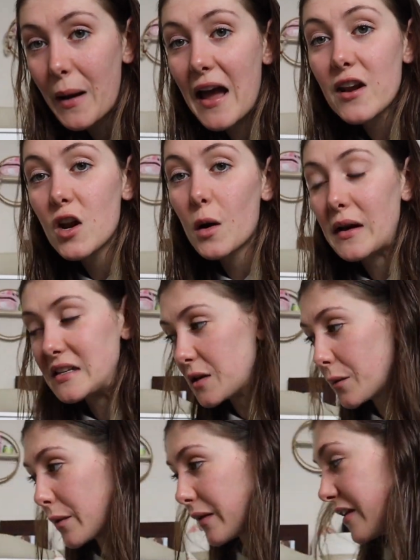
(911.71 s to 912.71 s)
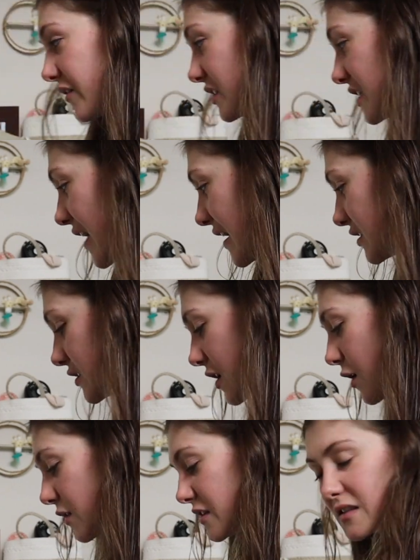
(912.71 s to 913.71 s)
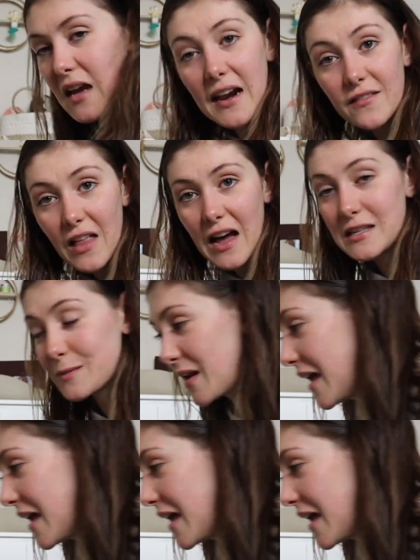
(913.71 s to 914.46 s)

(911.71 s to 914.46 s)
I had no idea we were leaving today, so this is kind of last